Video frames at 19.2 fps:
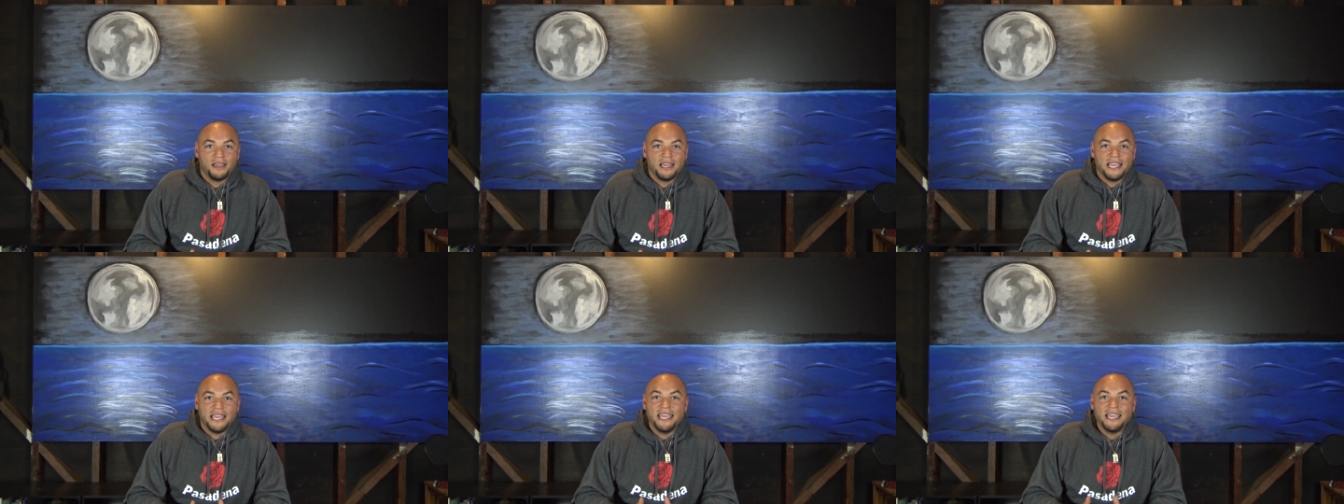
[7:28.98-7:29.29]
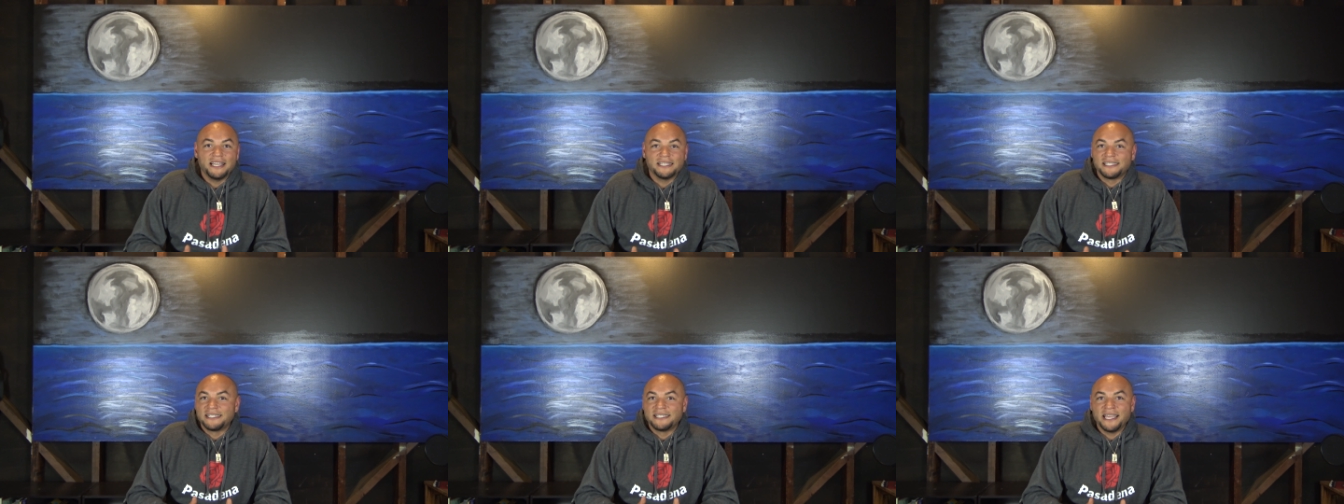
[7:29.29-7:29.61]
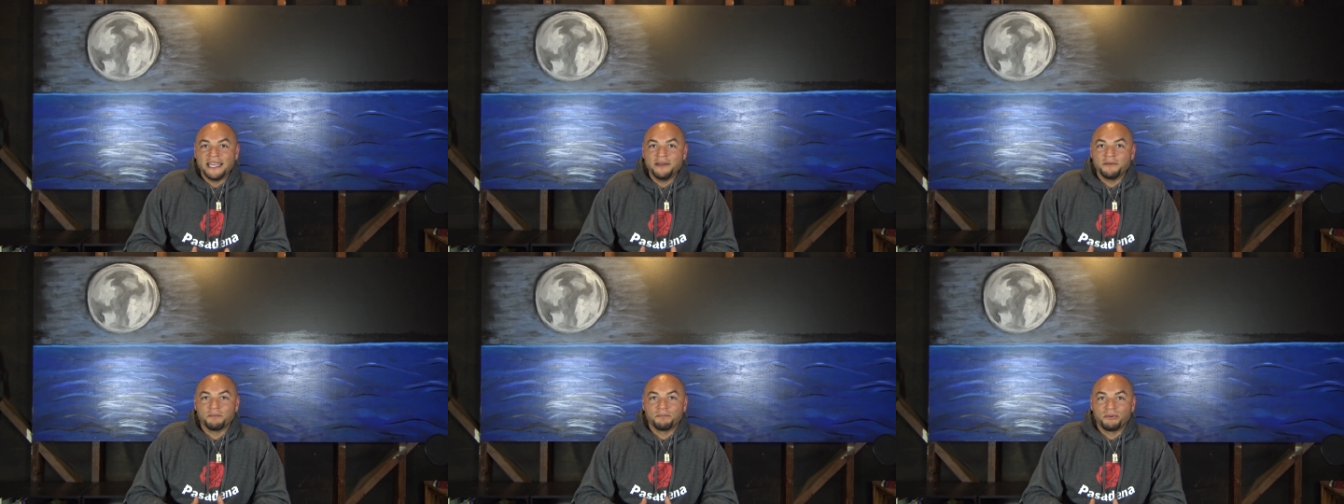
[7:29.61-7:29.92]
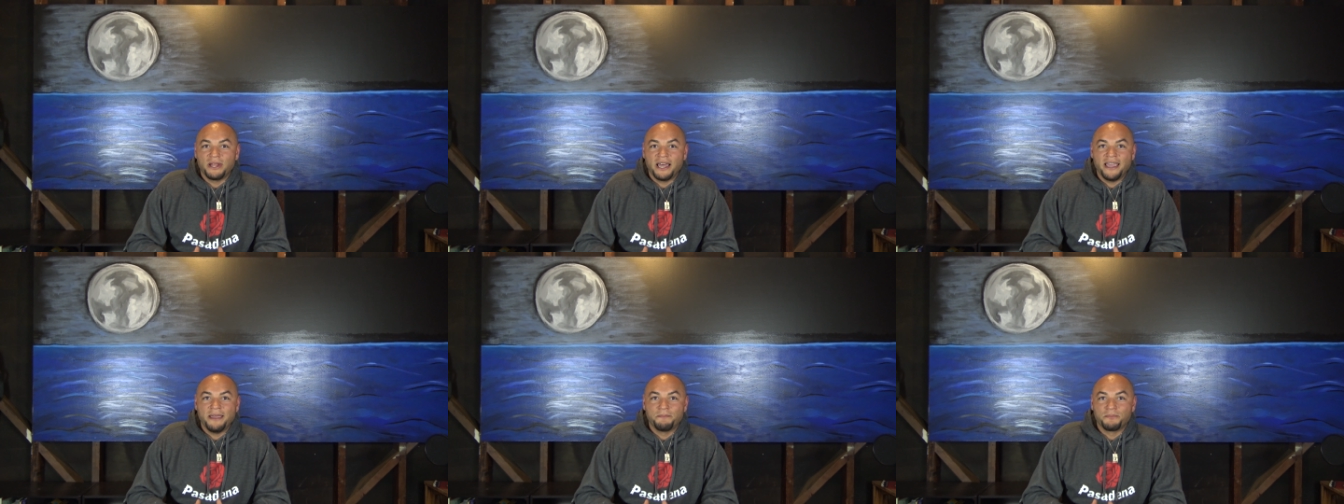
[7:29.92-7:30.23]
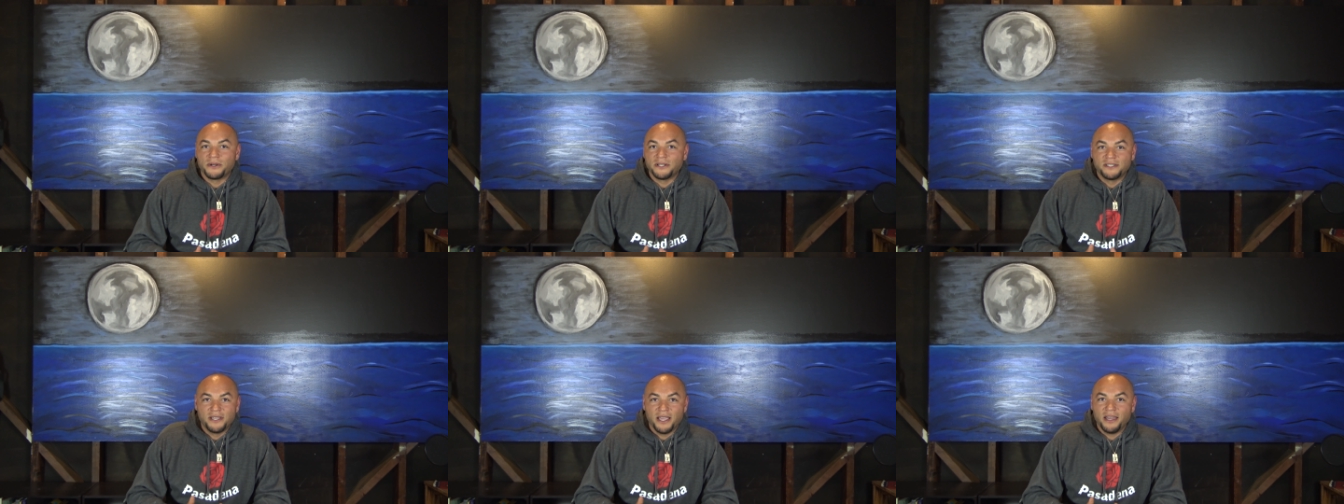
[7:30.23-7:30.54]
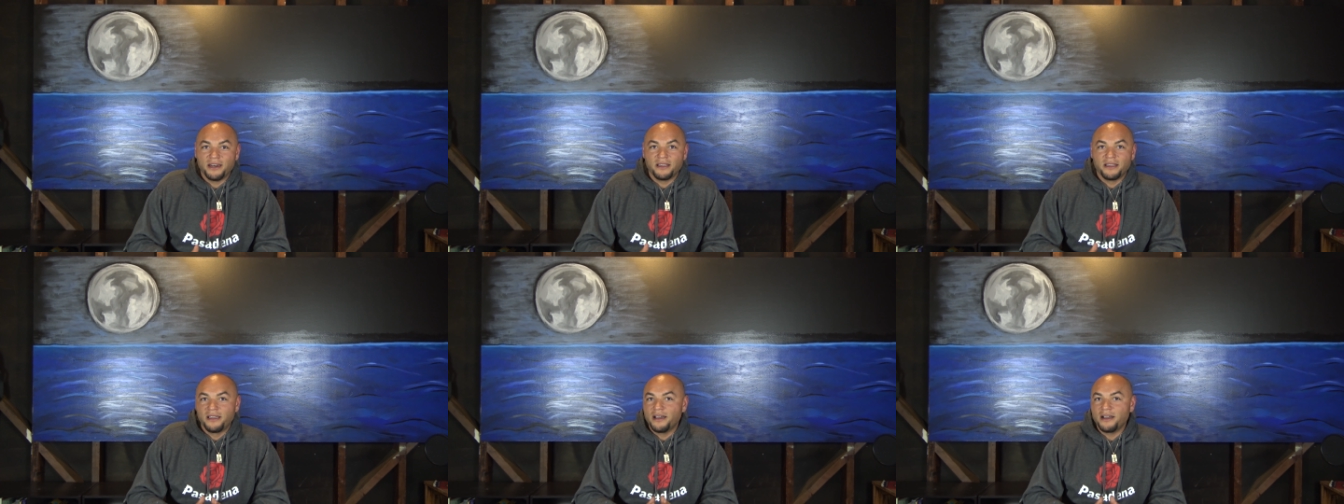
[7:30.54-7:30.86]
He could sit and play
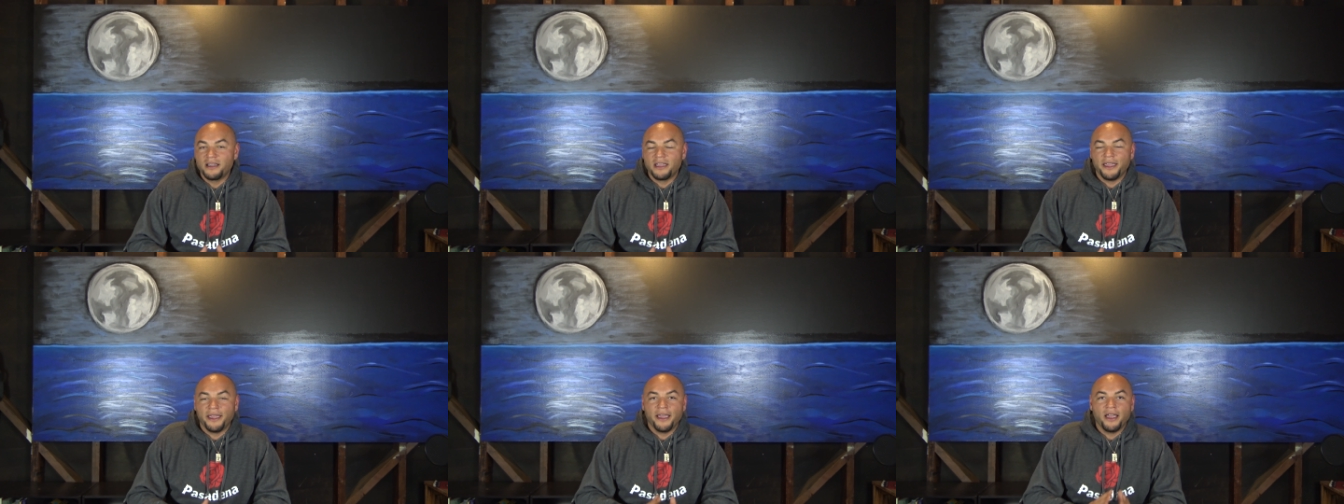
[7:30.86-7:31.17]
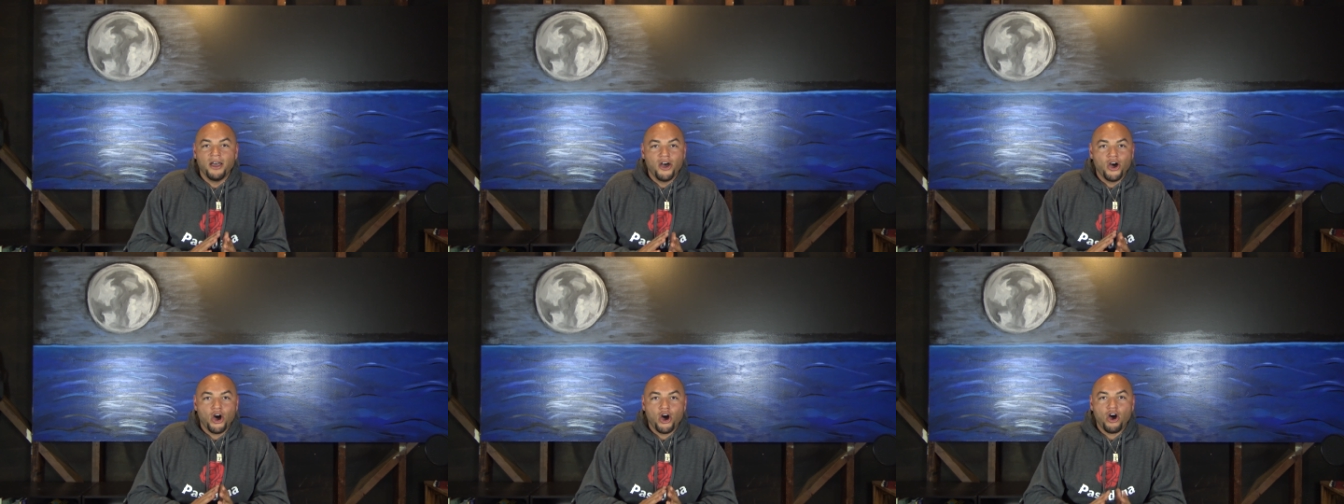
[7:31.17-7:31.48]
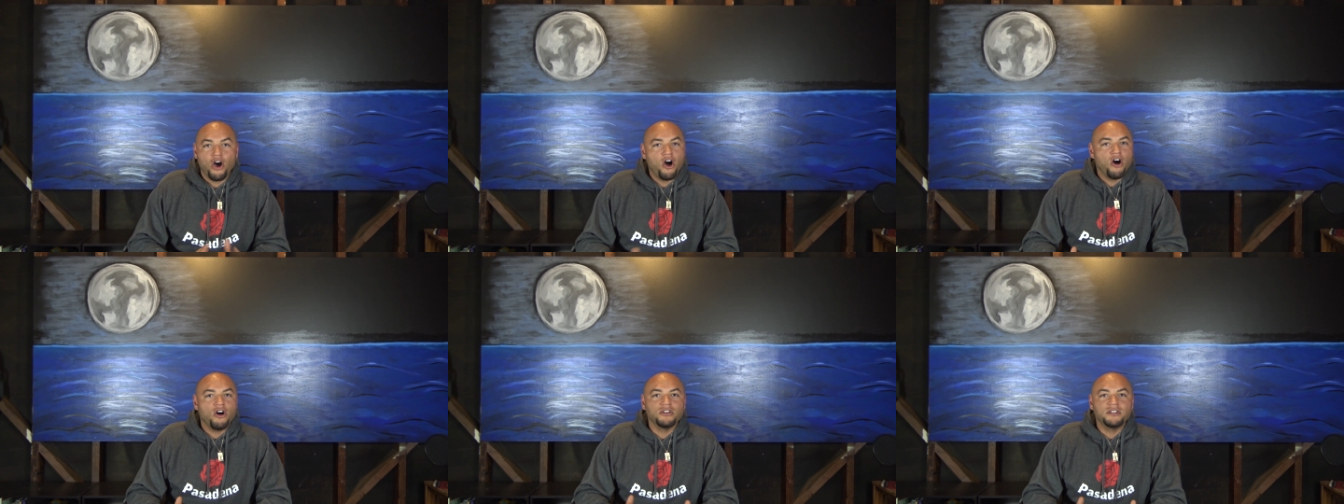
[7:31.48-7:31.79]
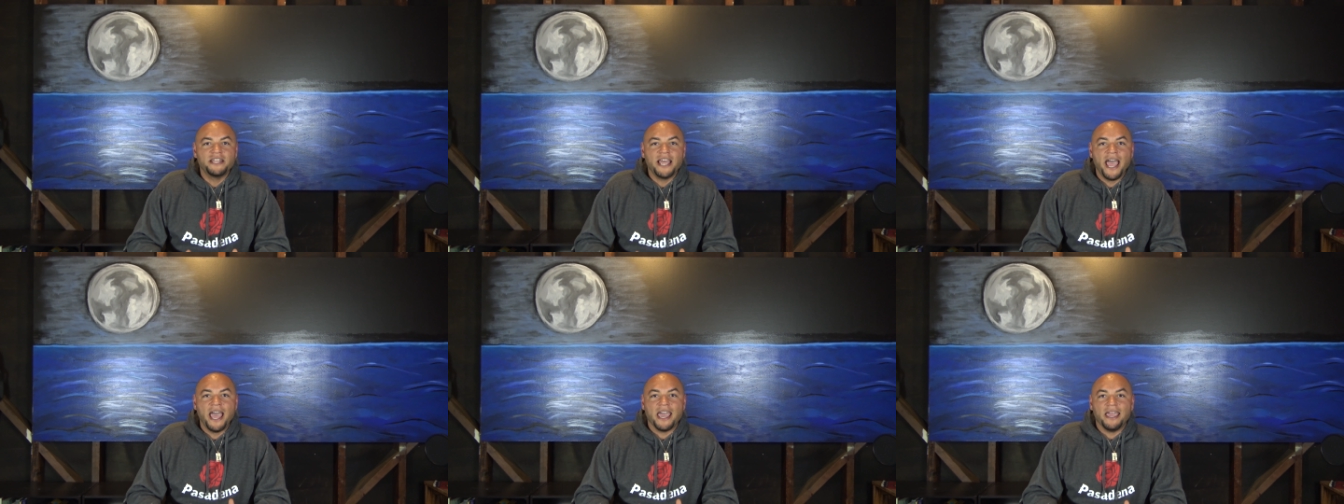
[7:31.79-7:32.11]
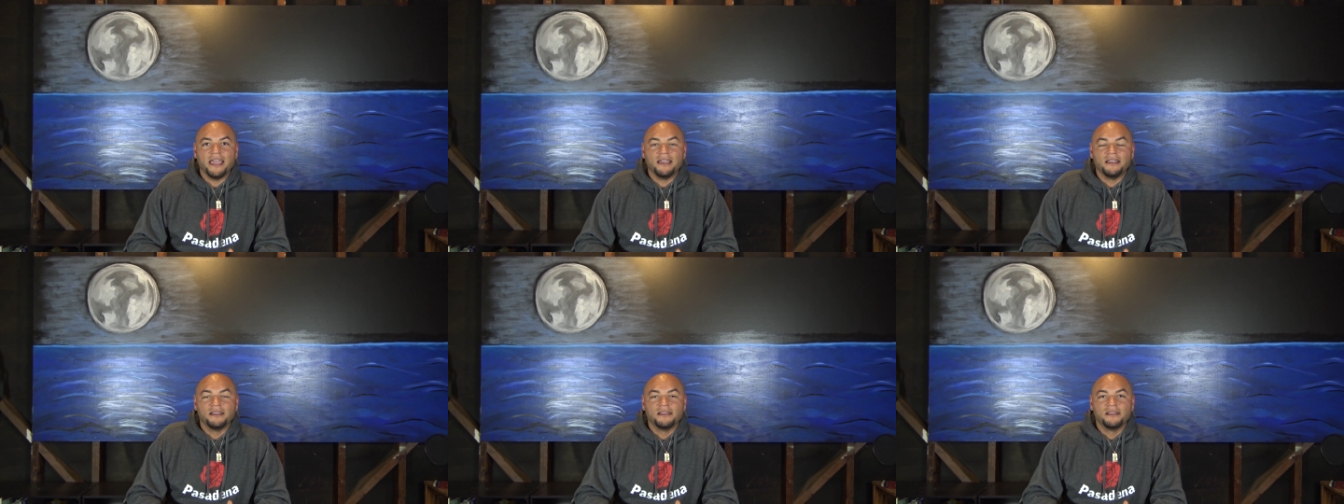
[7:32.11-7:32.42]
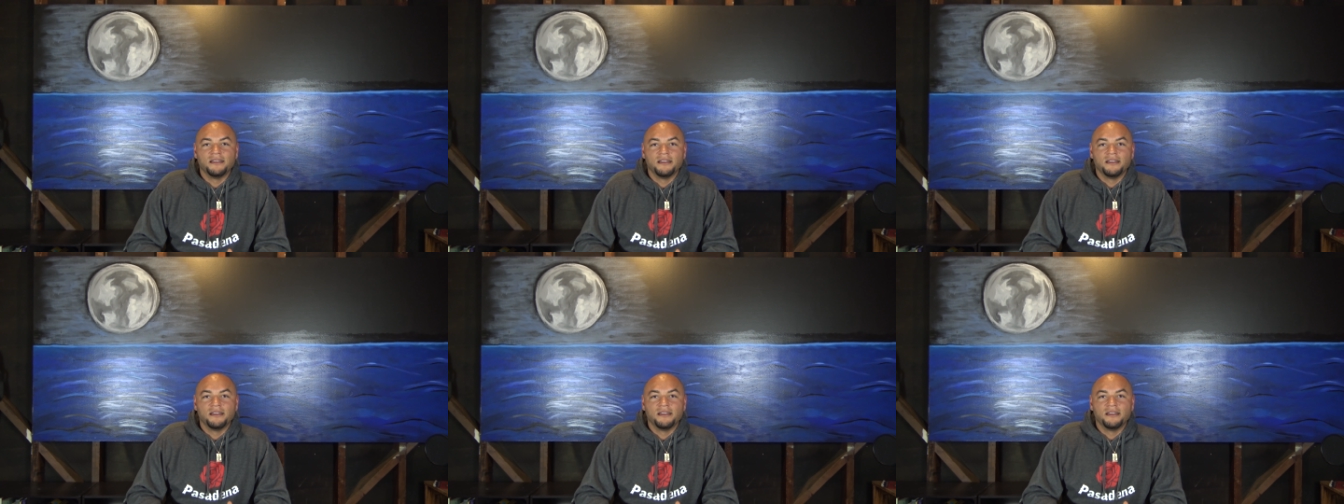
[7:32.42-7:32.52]
pretend cooking all day,